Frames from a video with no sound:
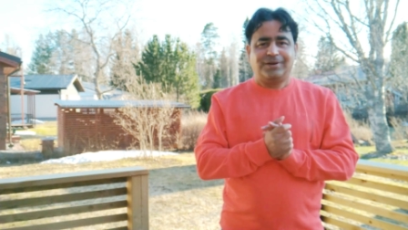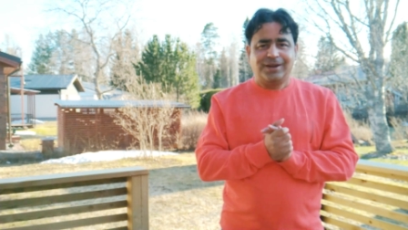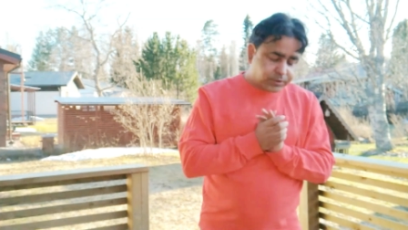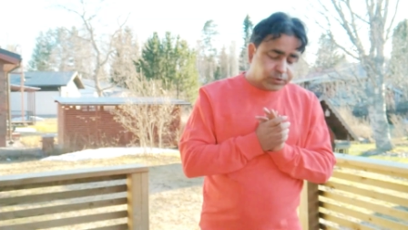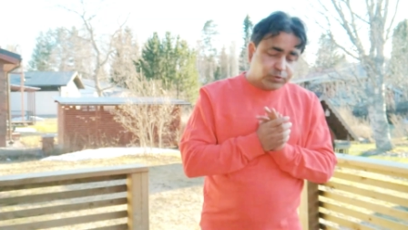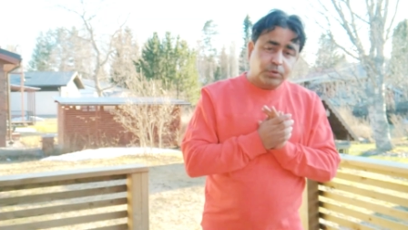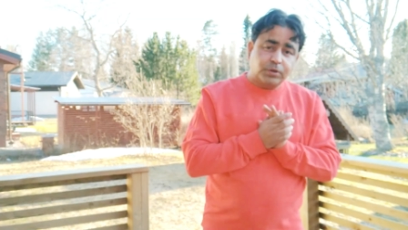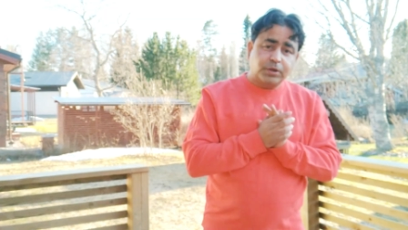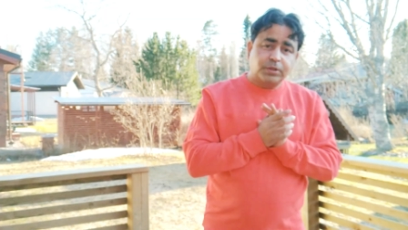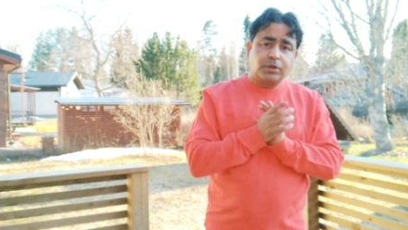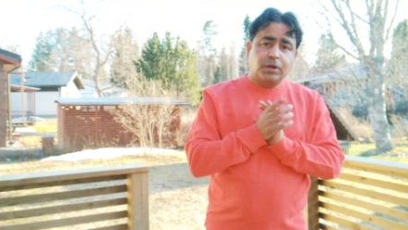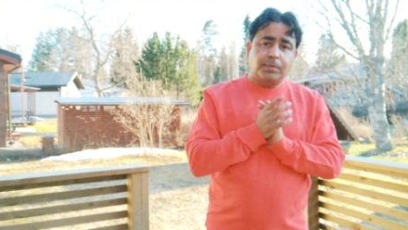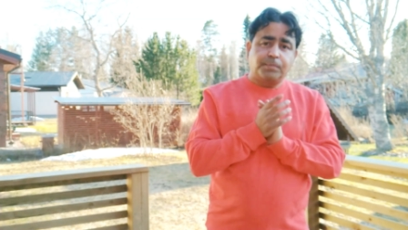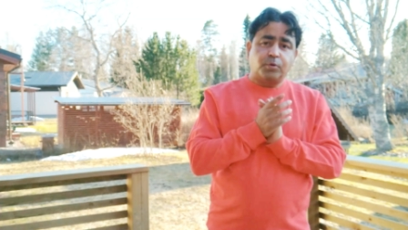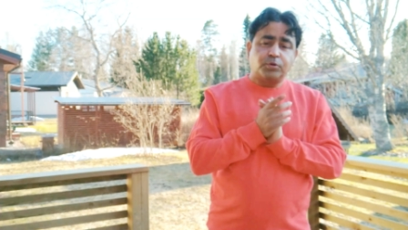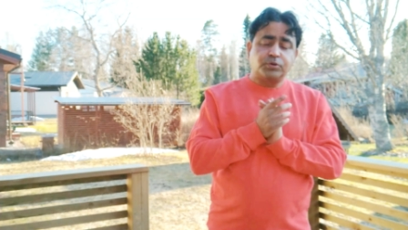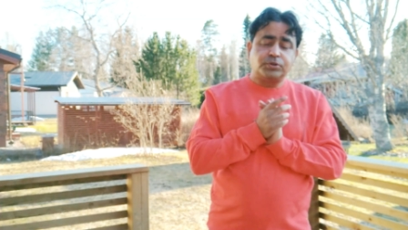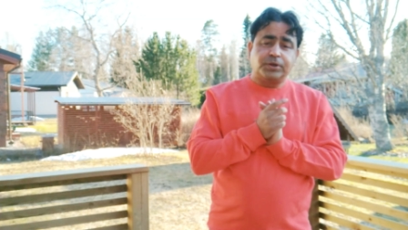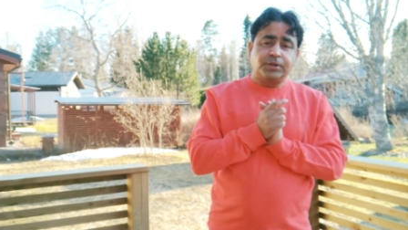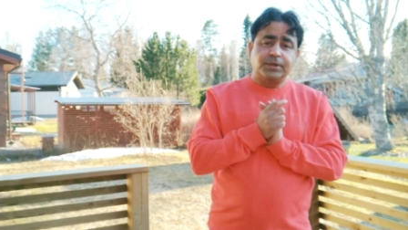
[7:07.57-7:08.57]
Okay, so another
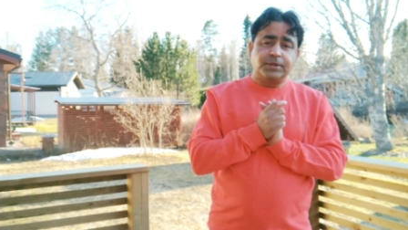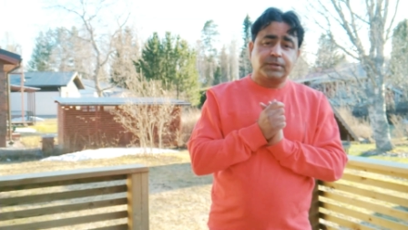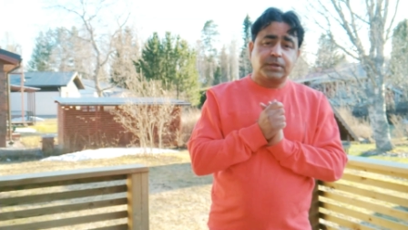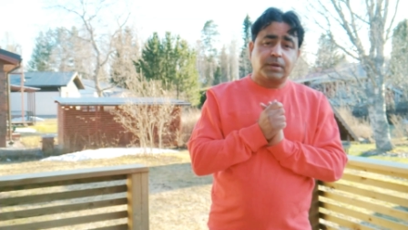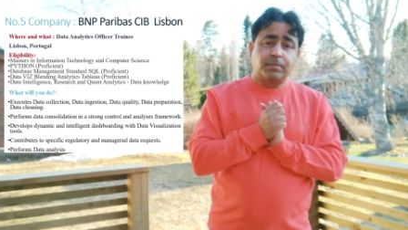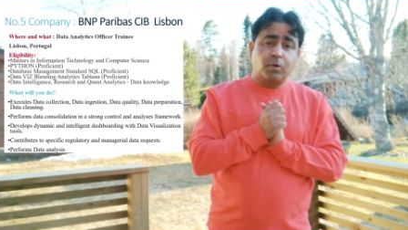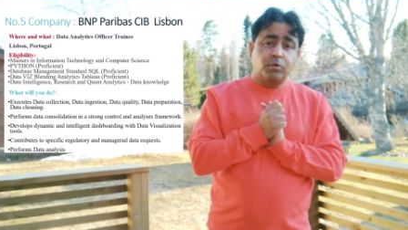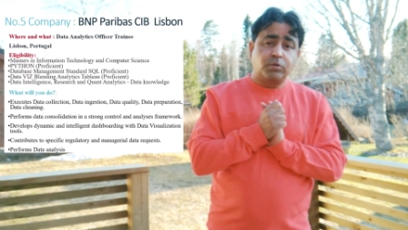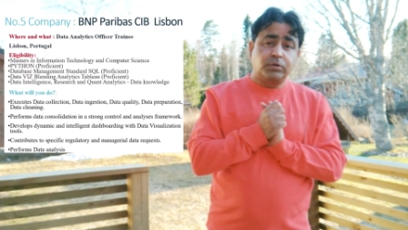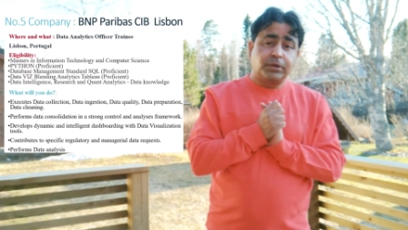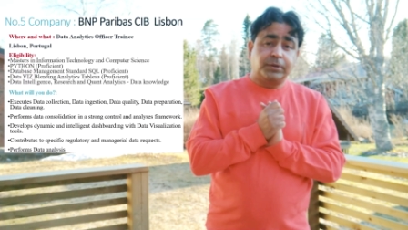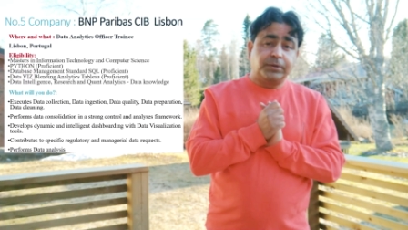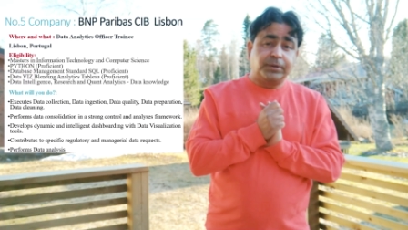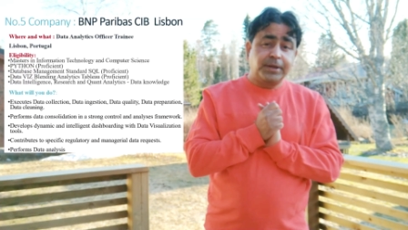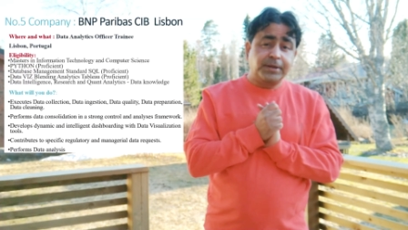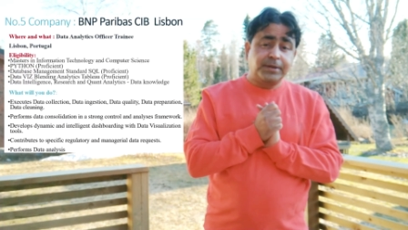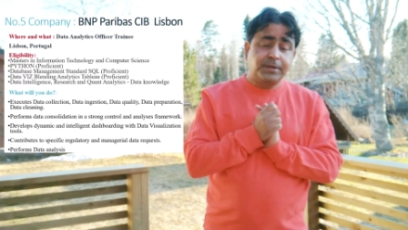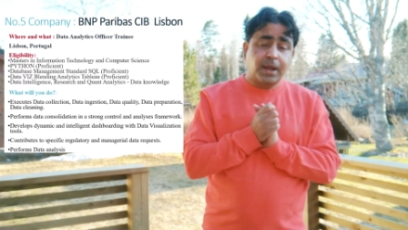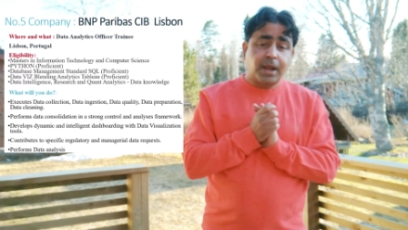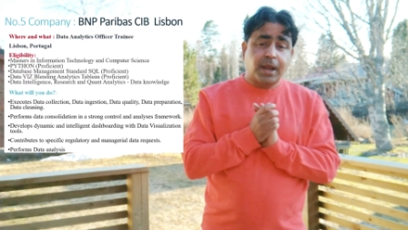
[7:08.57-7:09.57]
opportunity is about the
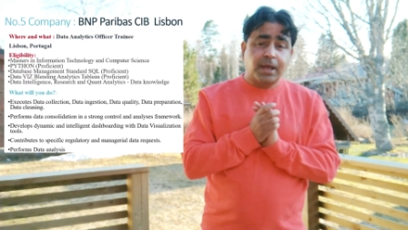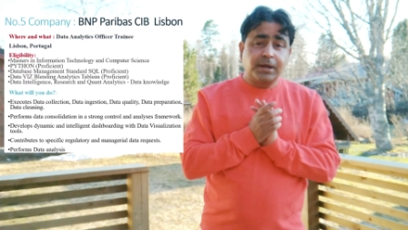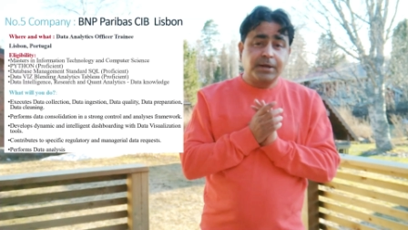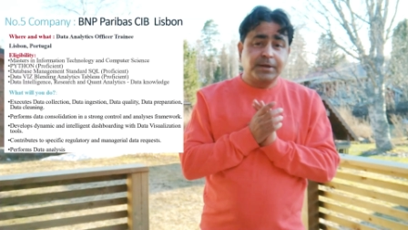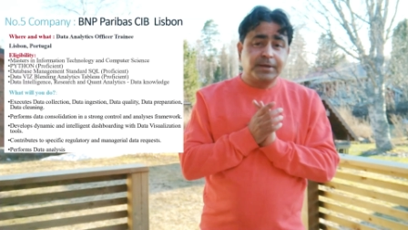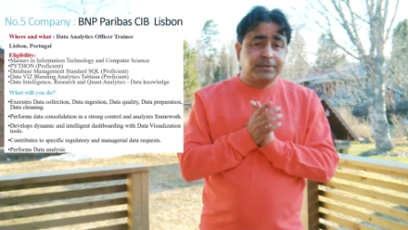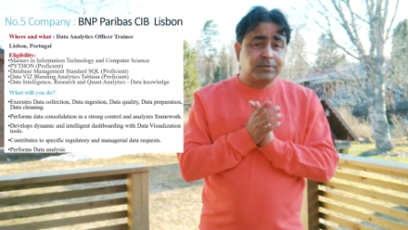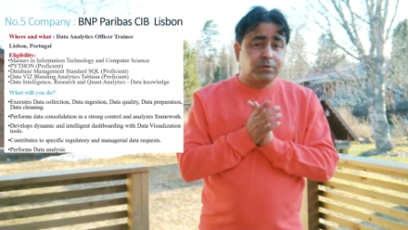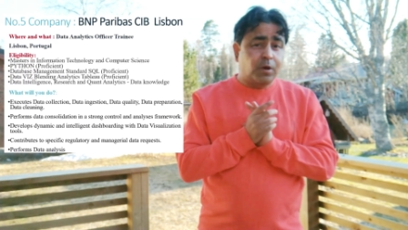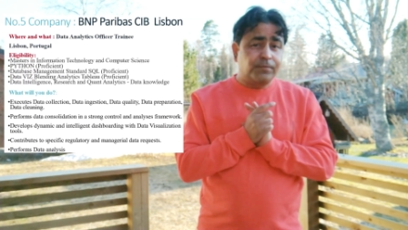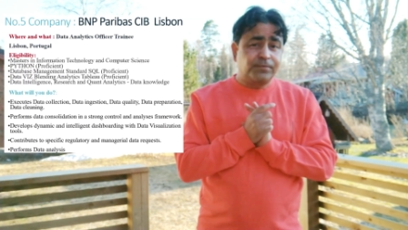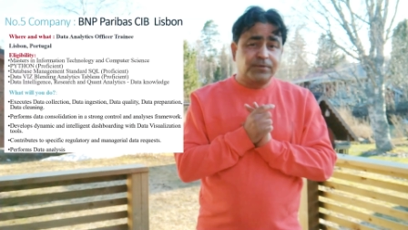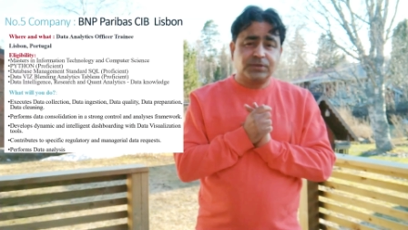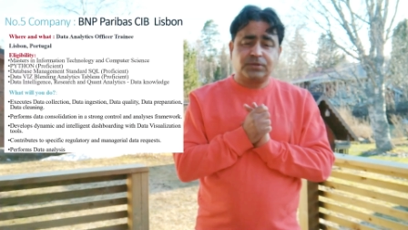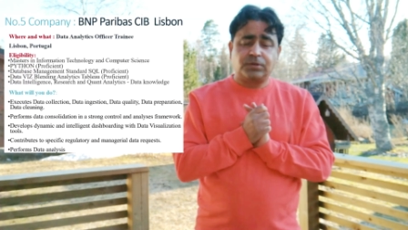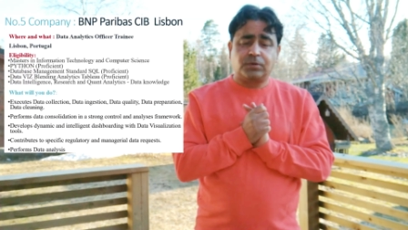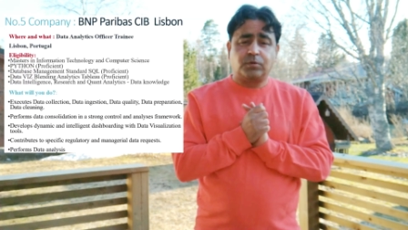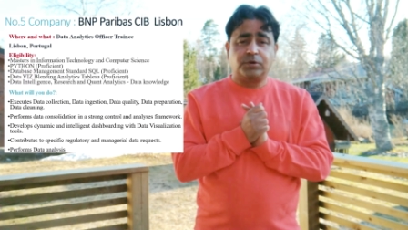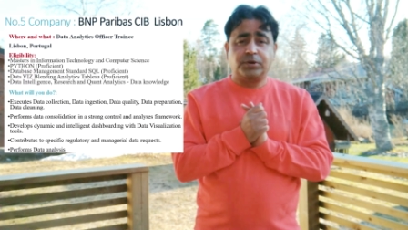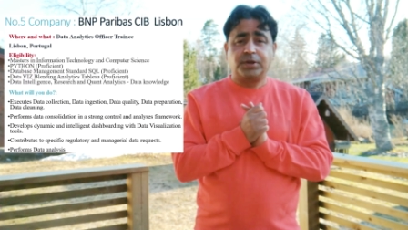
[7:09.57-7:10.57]
data analytics
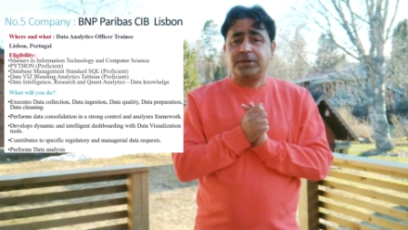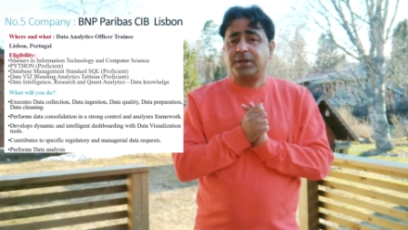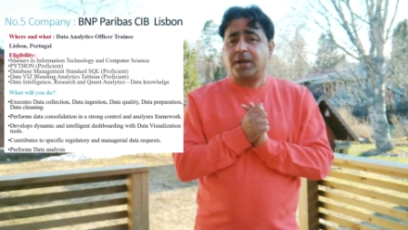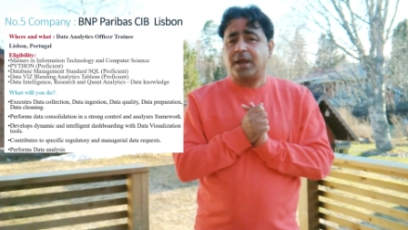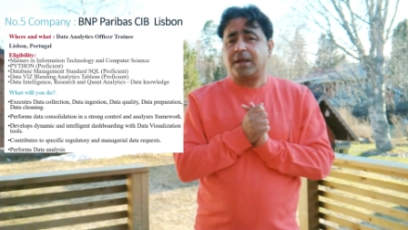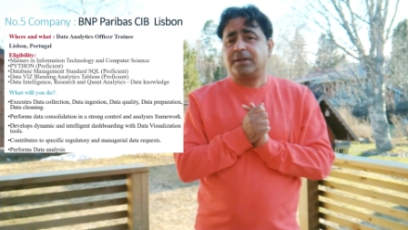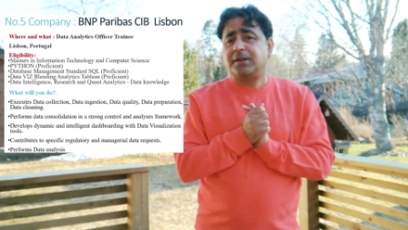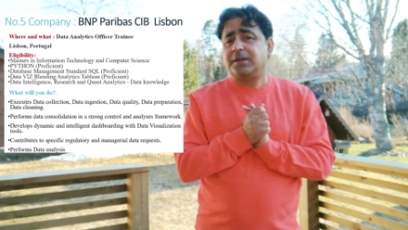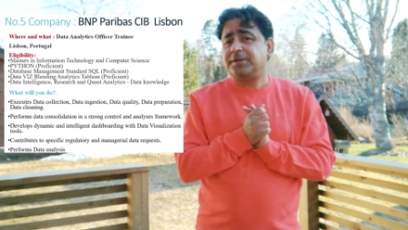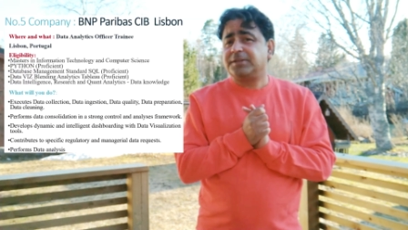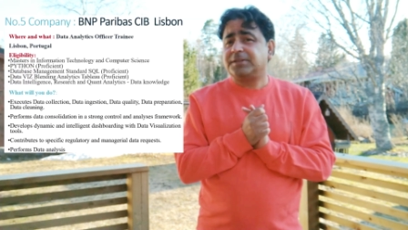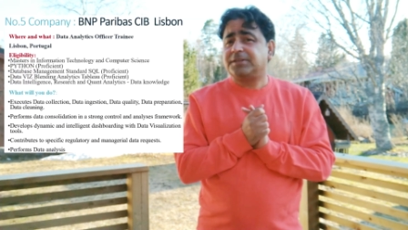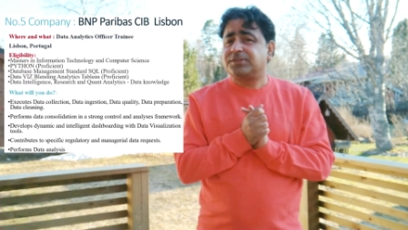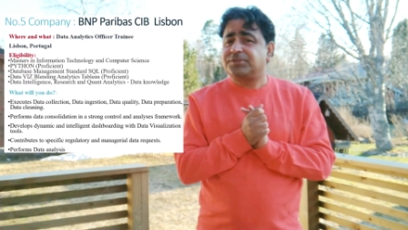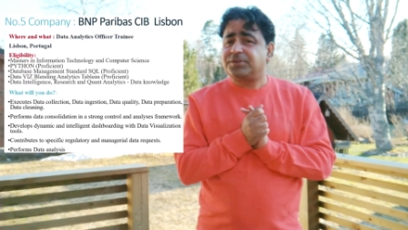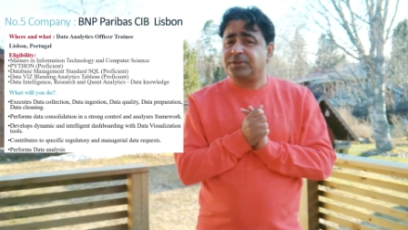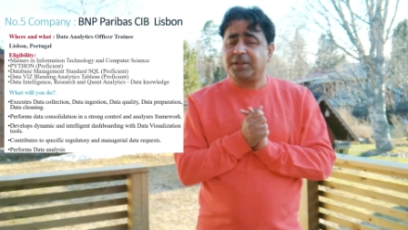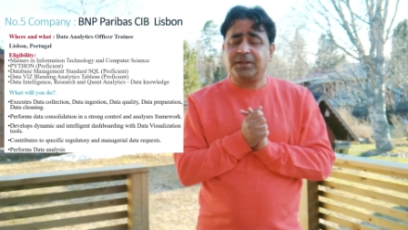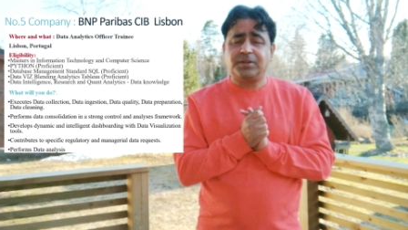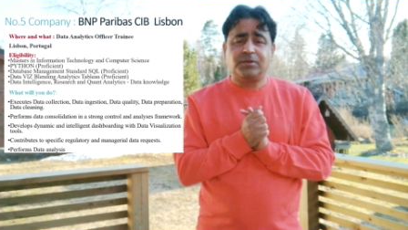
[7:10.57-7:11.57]
officer or data
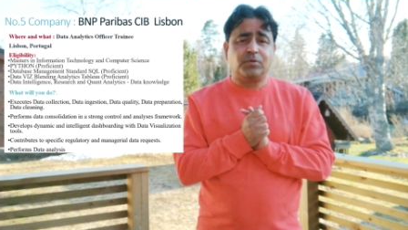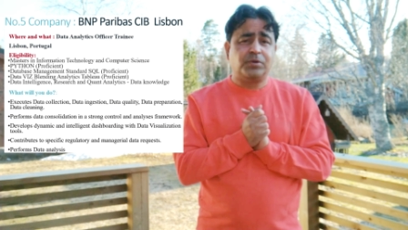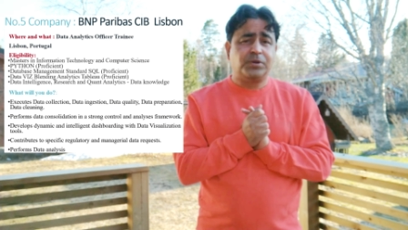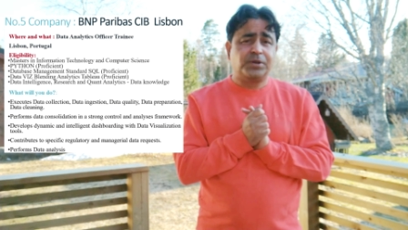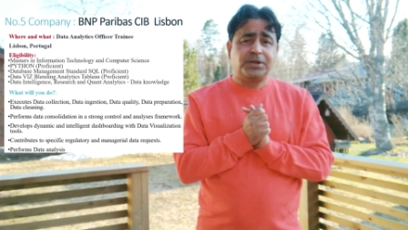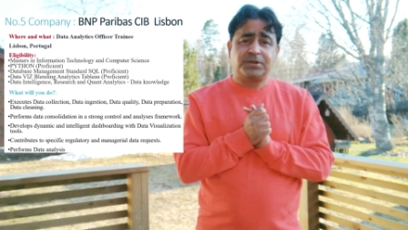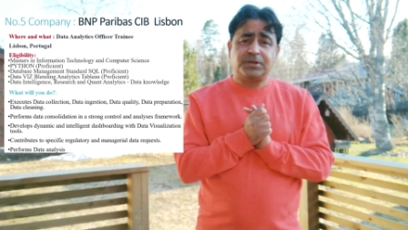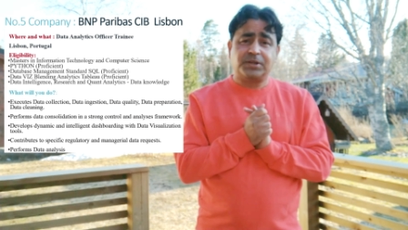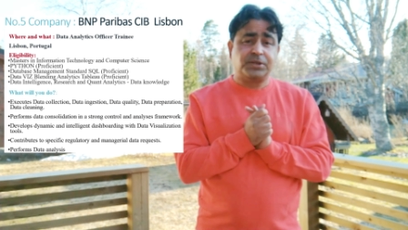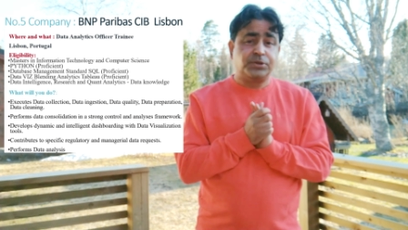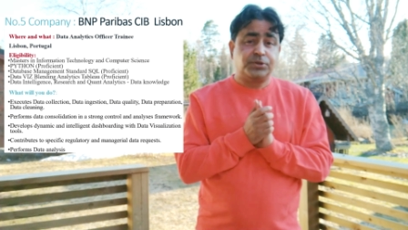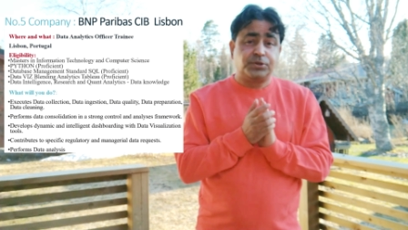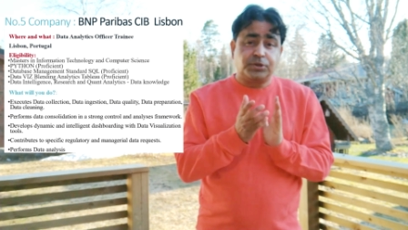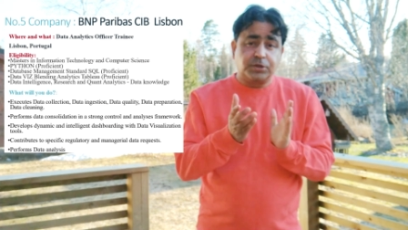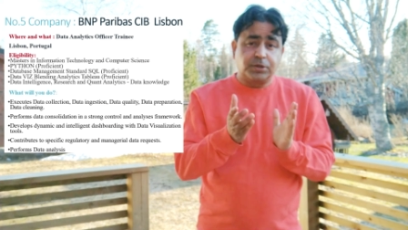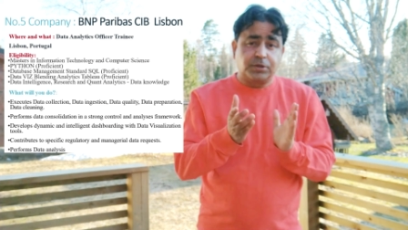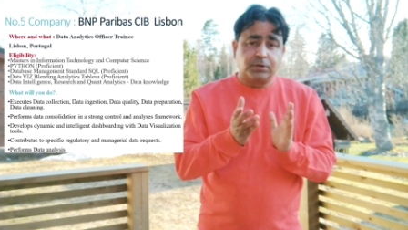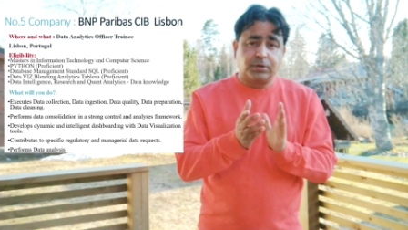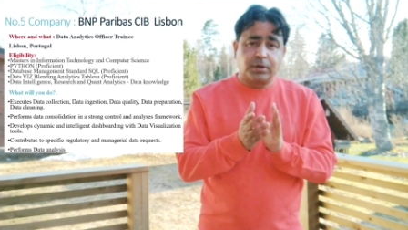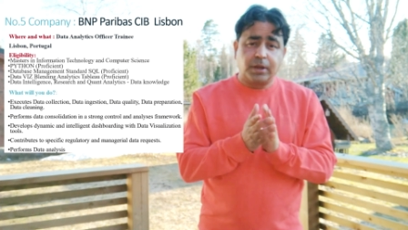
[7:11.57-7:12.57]
analytics trainee or data
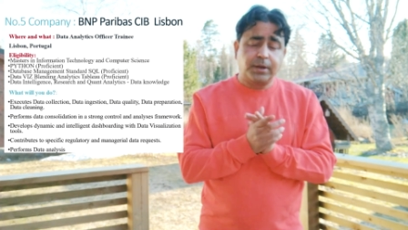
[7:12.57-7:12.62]
intern,